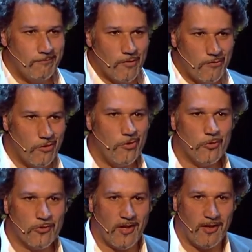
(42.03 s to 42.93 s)
few
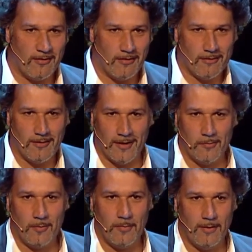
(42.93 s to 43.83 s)
use cases that
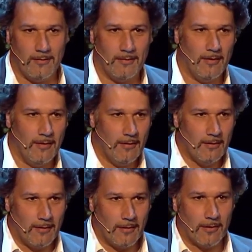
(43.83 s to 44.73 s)
we've been
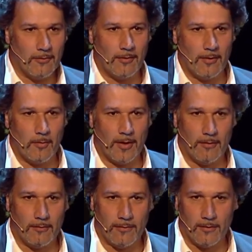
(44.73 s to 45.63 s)
encountering quite
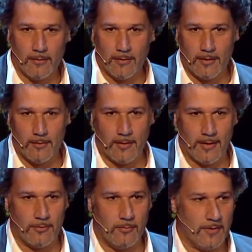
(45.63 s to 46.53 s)
often talking to
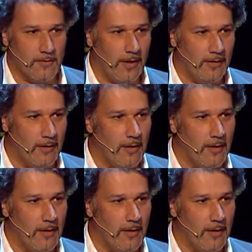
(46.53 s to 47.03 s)
customers lately.